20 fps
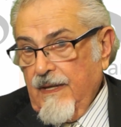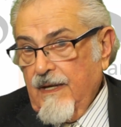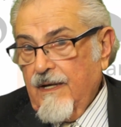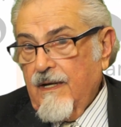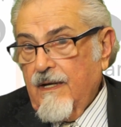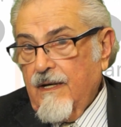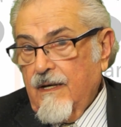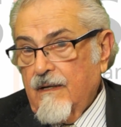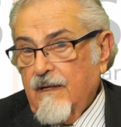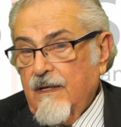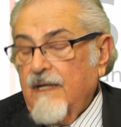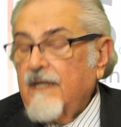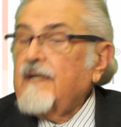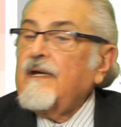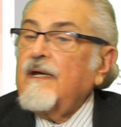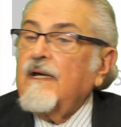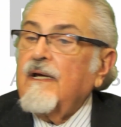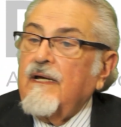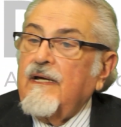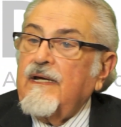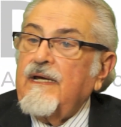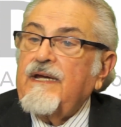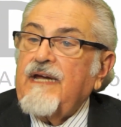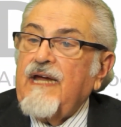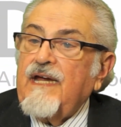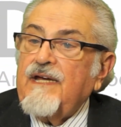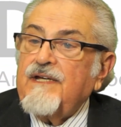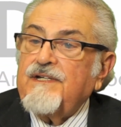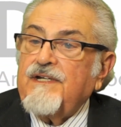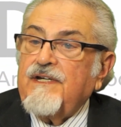
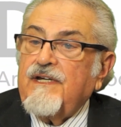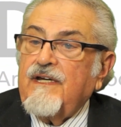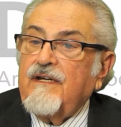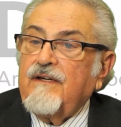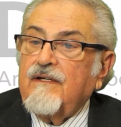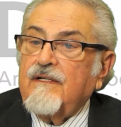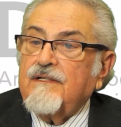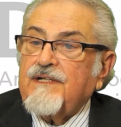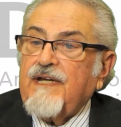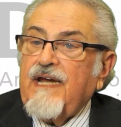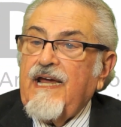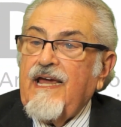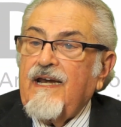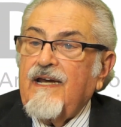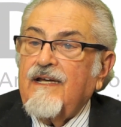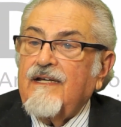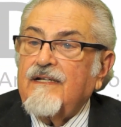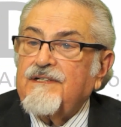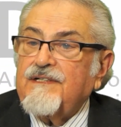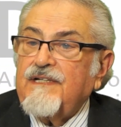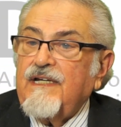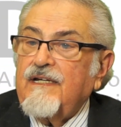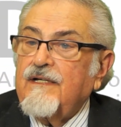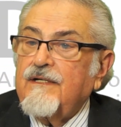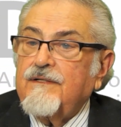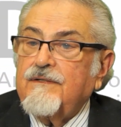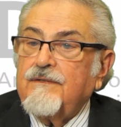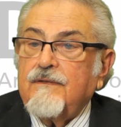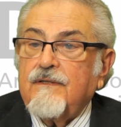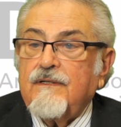EKG, scan it, and send
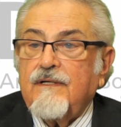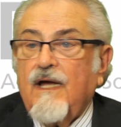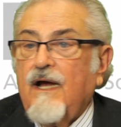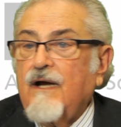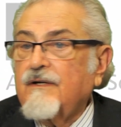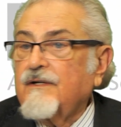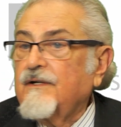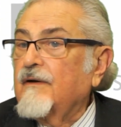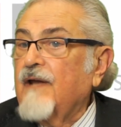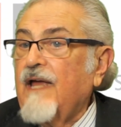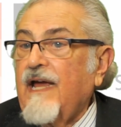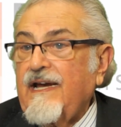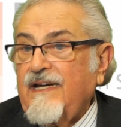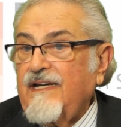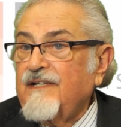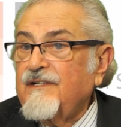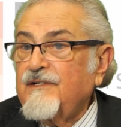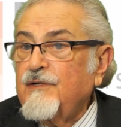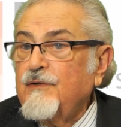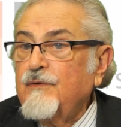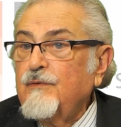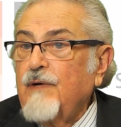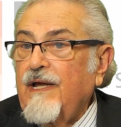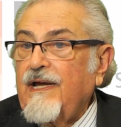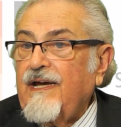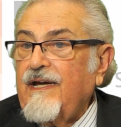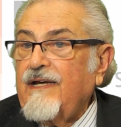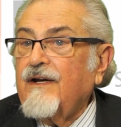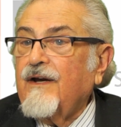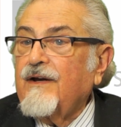it to a doctor like in
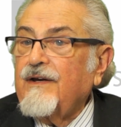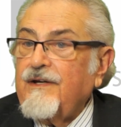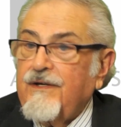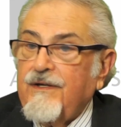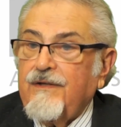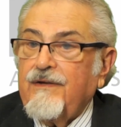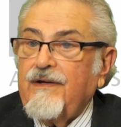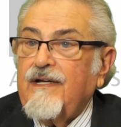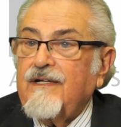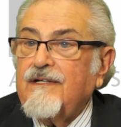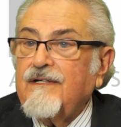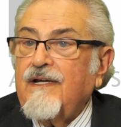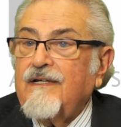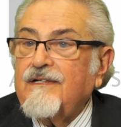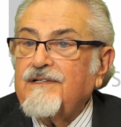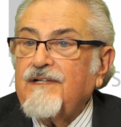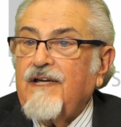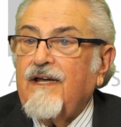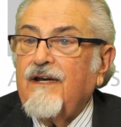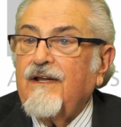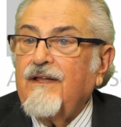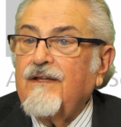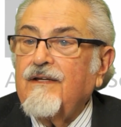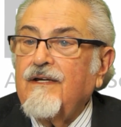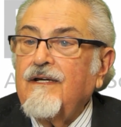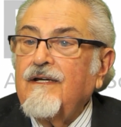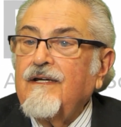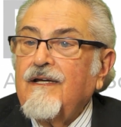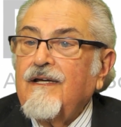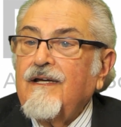Tulane on the other side of
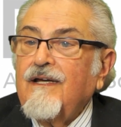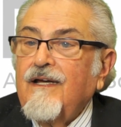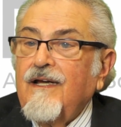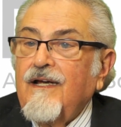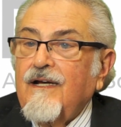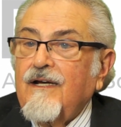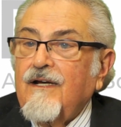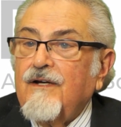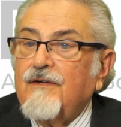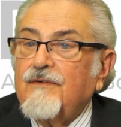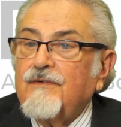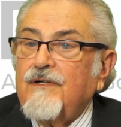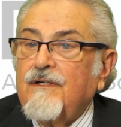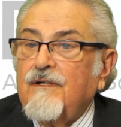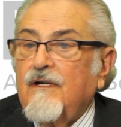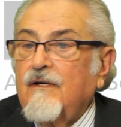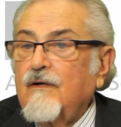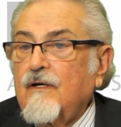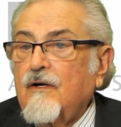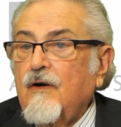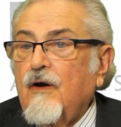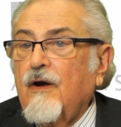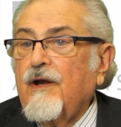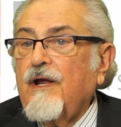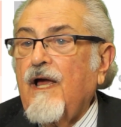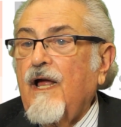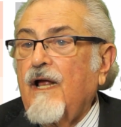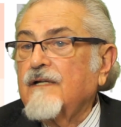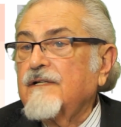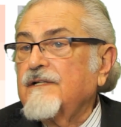the country. A
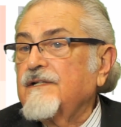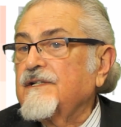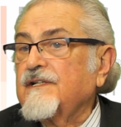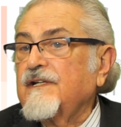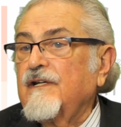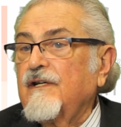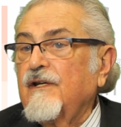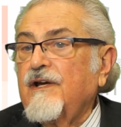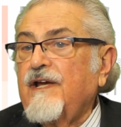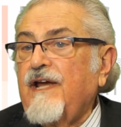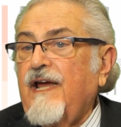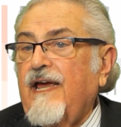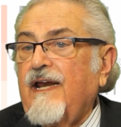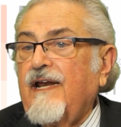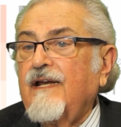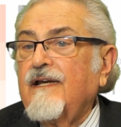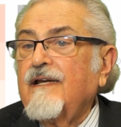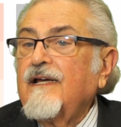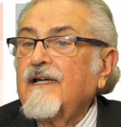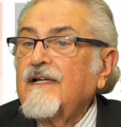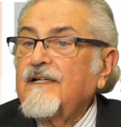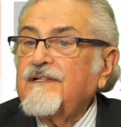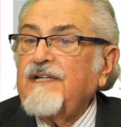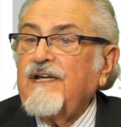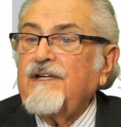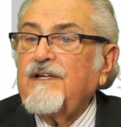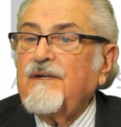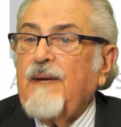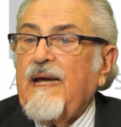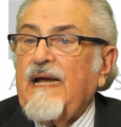cardiologist can look at it,
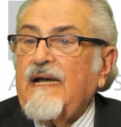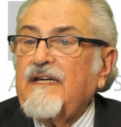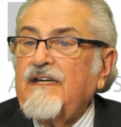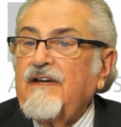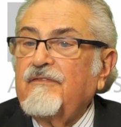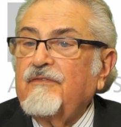send you back the